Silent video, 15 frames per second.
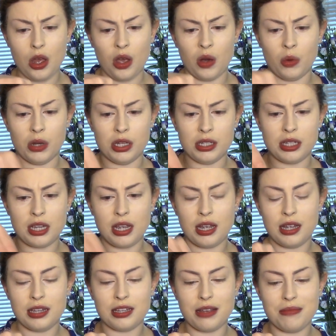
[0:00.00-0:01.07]
was
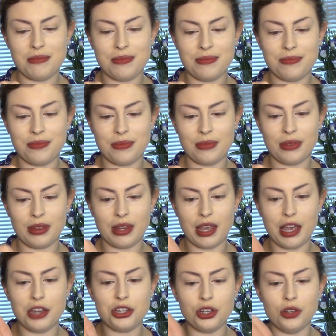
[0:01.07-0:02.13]
some
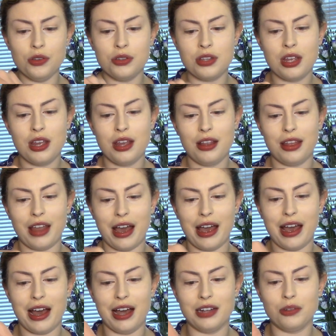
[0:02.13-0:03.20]
issues that I
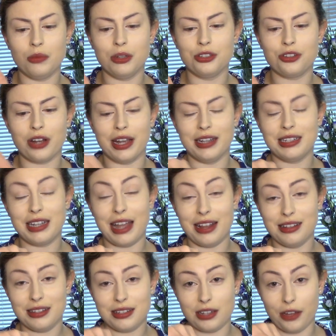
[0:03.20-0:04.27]
had when trying to
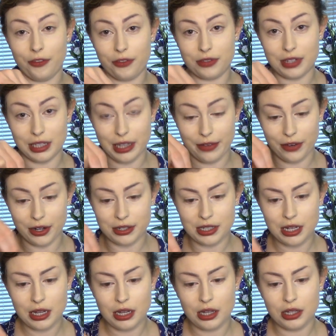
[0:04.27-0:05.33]
get stuff delivered
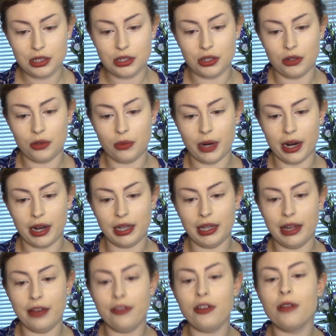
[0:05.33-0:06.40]
to where I
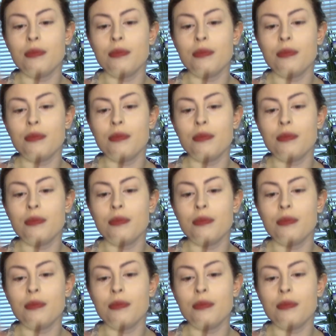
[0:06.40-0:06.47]
live.